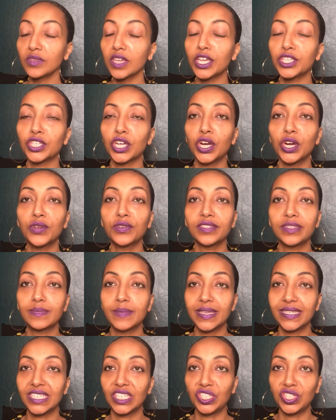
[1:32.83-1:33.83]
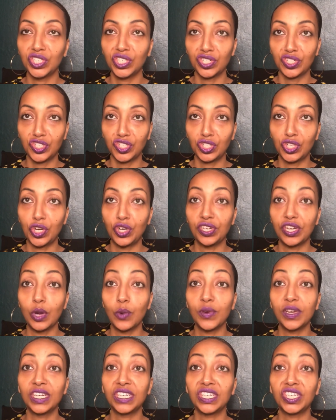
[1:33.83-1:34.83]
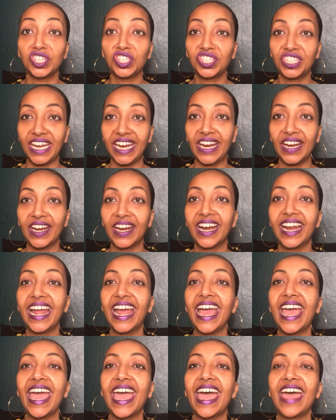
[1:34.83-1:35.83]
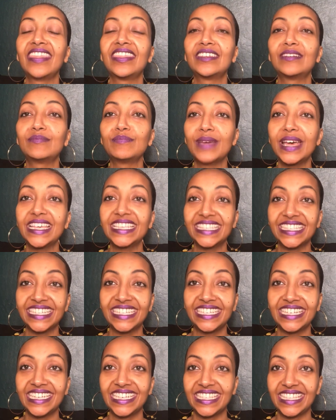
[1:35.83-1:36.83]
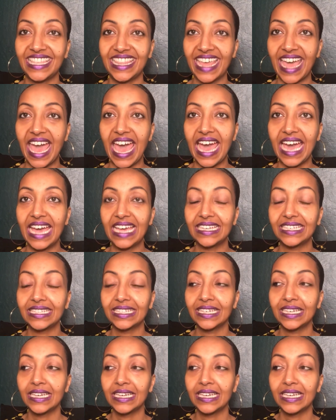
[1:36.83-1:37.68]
So I heard this message years ago and I wanted to share. And the message is that